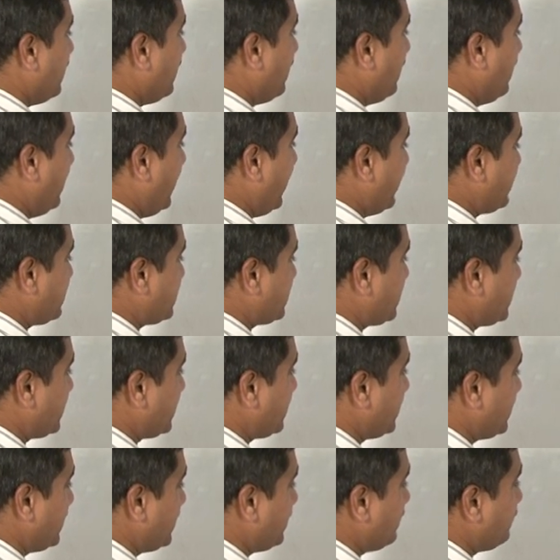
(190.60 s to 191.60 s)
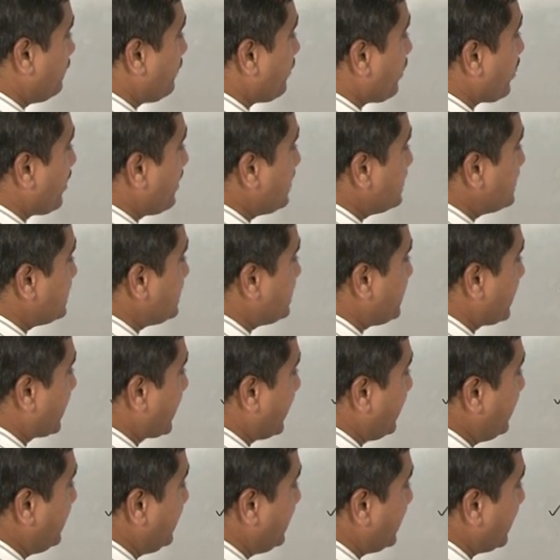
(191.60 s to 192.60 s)
let
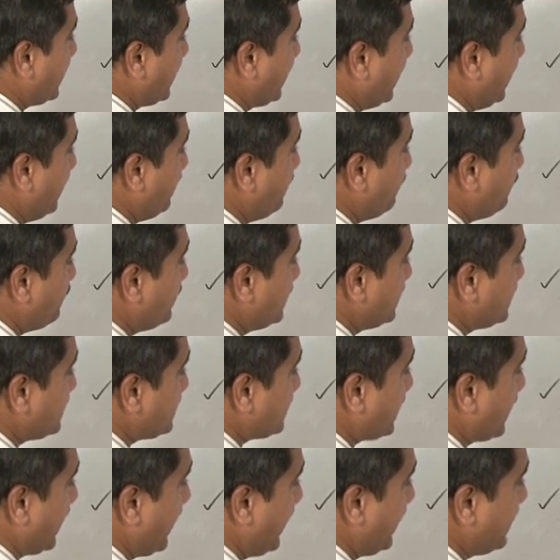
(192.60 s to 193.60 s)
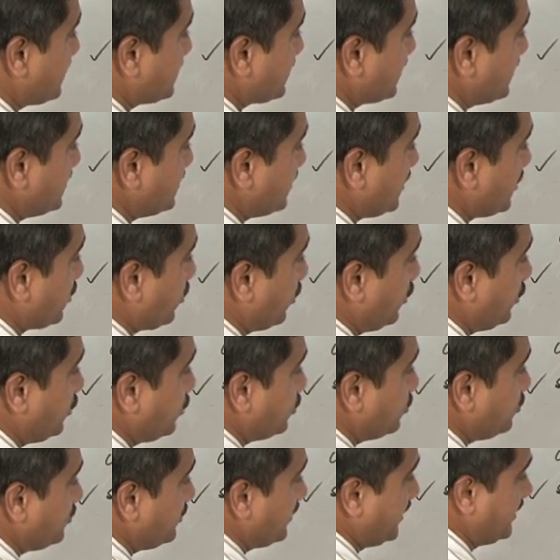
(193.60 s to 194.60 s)
secant inverse x is equal
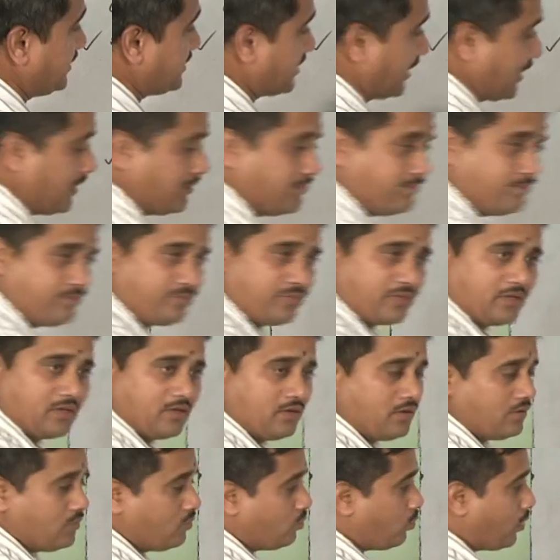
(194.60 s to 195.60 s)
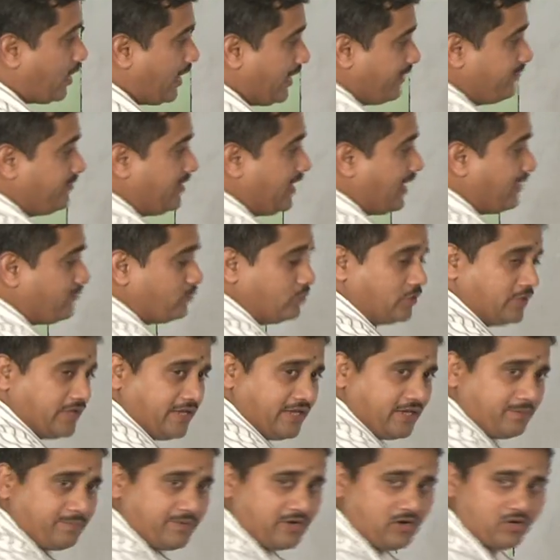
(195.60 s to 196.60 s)
to theta. Why we have to
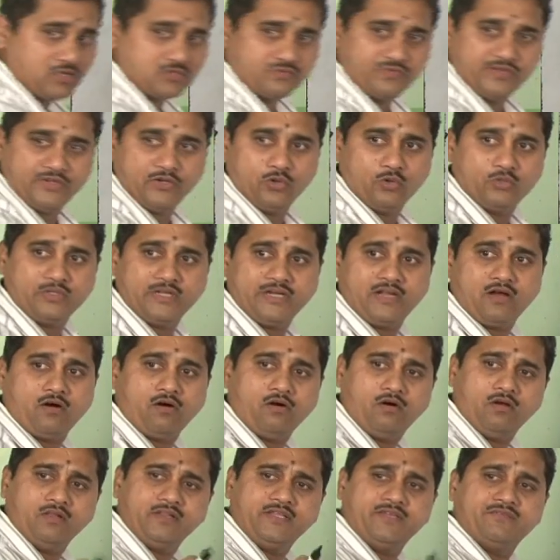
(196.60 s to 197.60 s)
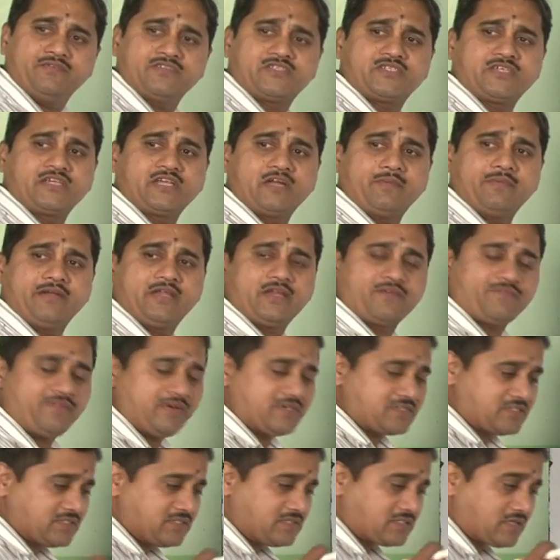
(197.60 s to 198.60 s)
take? Because we know that all the inverse trigonometric
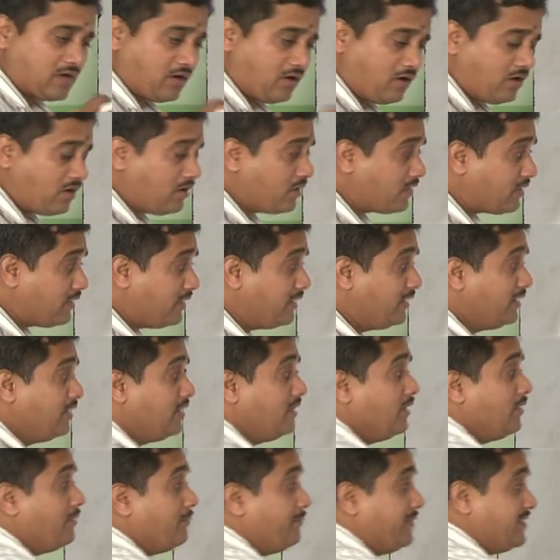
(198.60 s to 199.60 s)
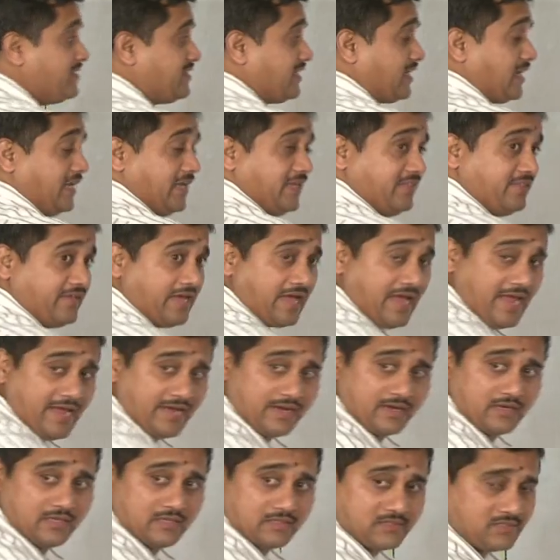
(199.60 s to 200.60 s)
functions are basically the
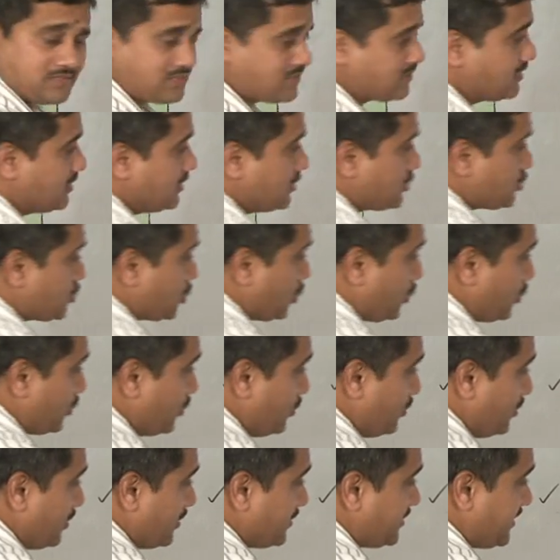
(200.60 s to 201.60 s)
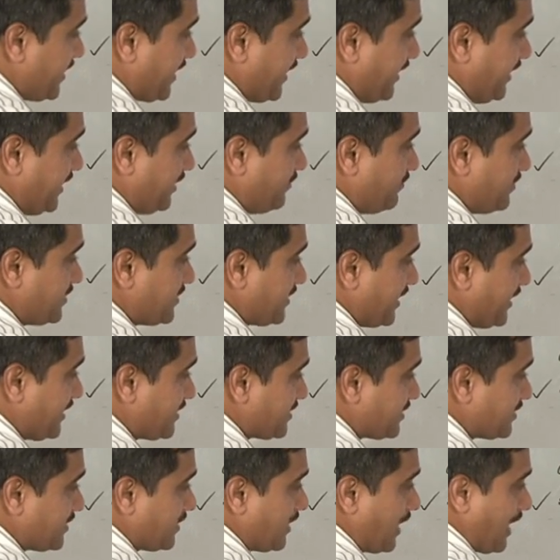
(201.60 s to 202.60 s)
angles. So, secant inverse
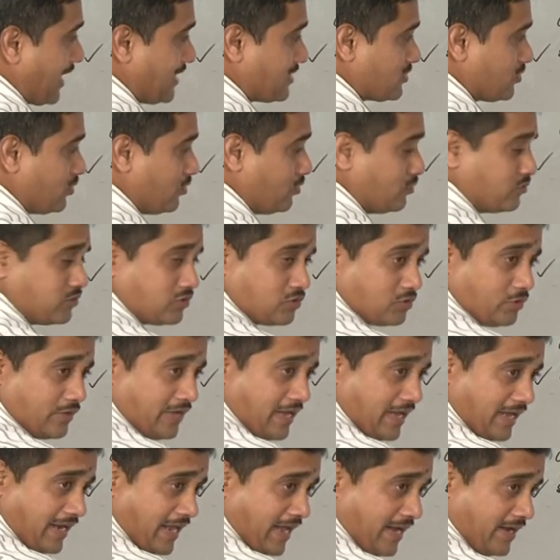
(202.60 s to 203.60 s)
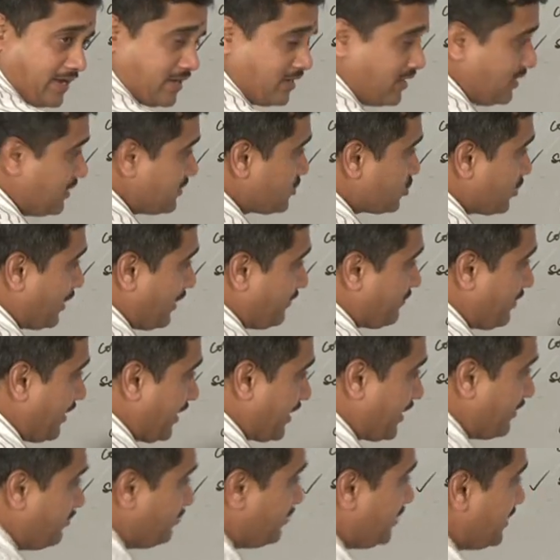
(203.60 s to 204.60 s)
x as also an angle, so I have
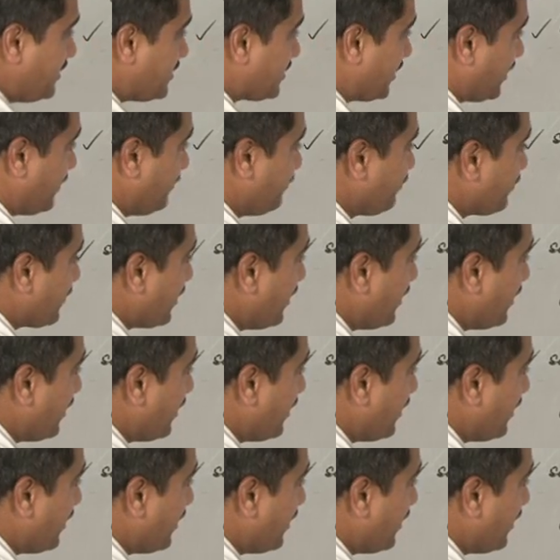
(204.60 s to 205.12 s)
taken theta.